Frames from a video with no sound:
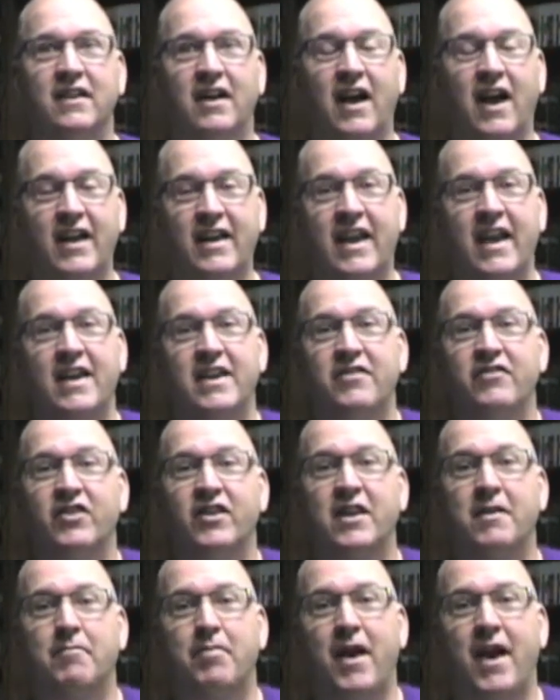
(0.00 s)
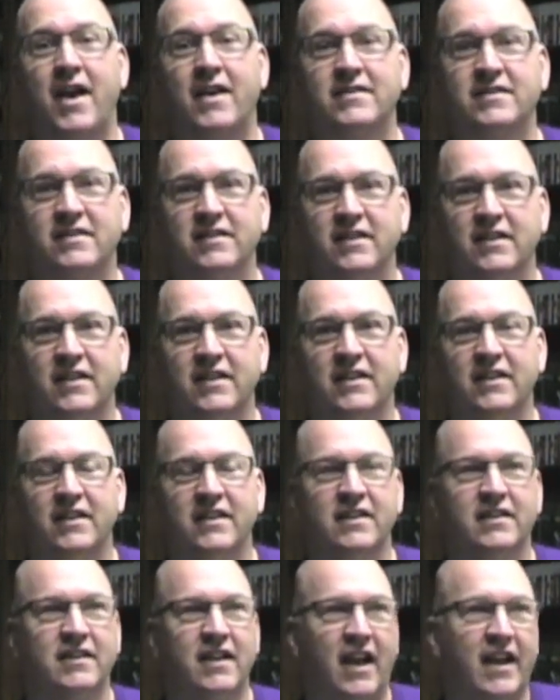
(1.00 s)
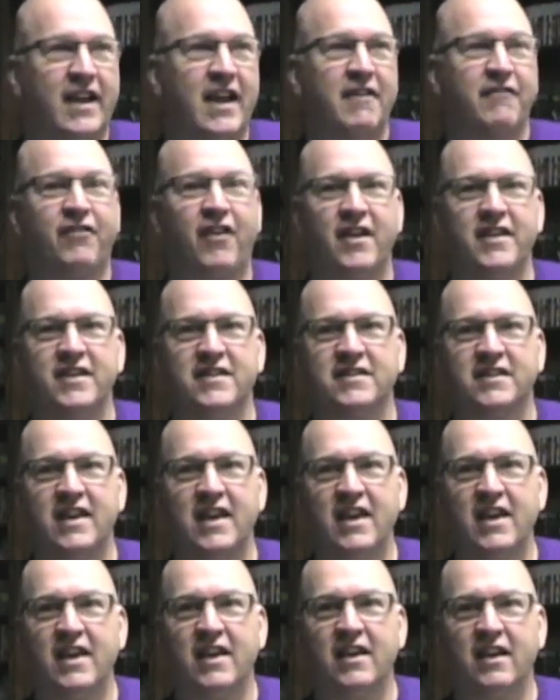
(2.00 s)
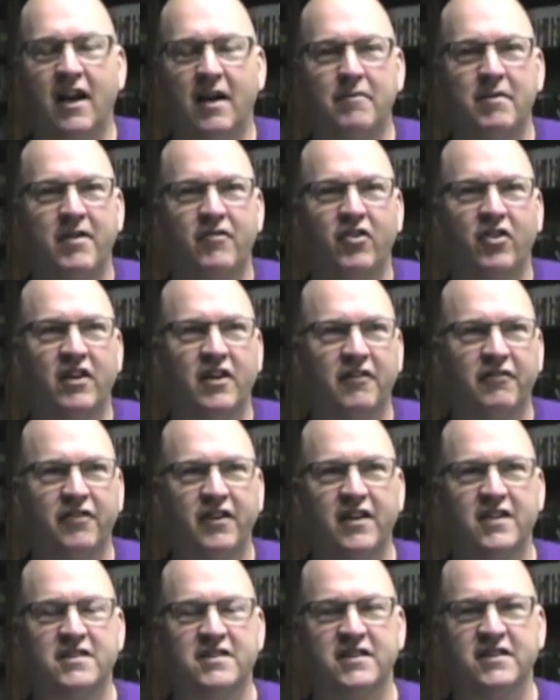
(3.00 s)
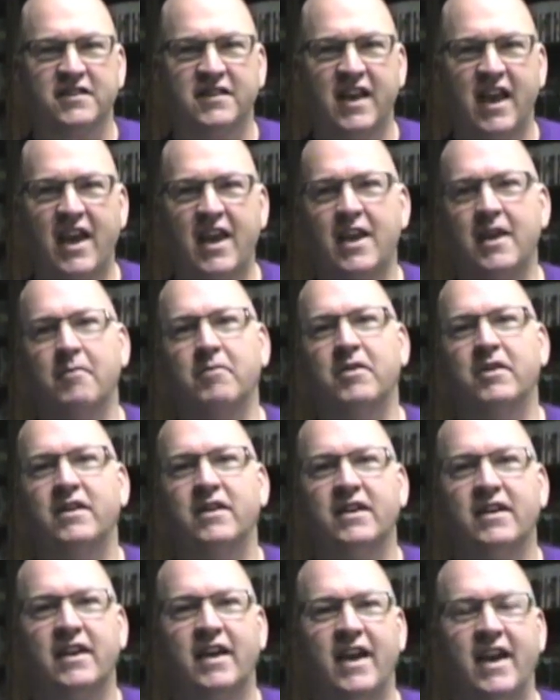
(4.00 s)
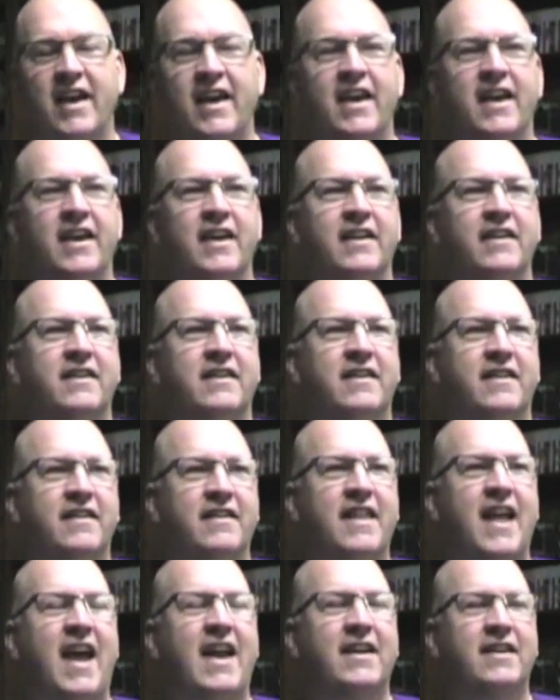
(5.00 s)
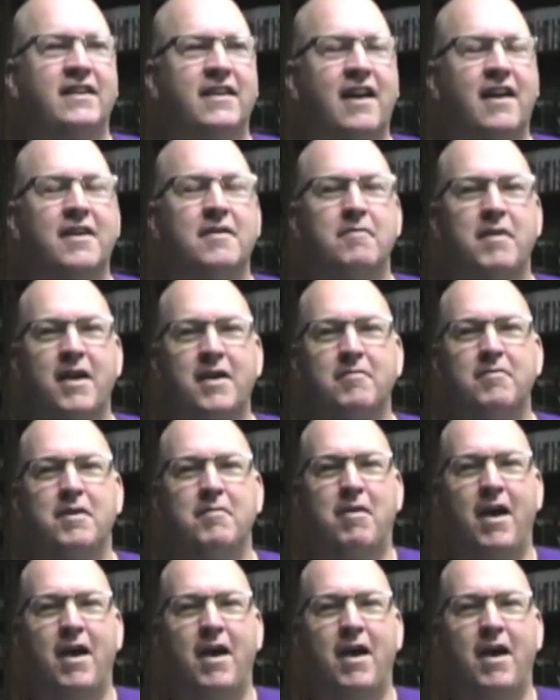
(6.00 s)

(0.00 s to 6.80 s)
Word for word: I can't even get past, I can't find this key. I'm never going to finish this game and that kind of made me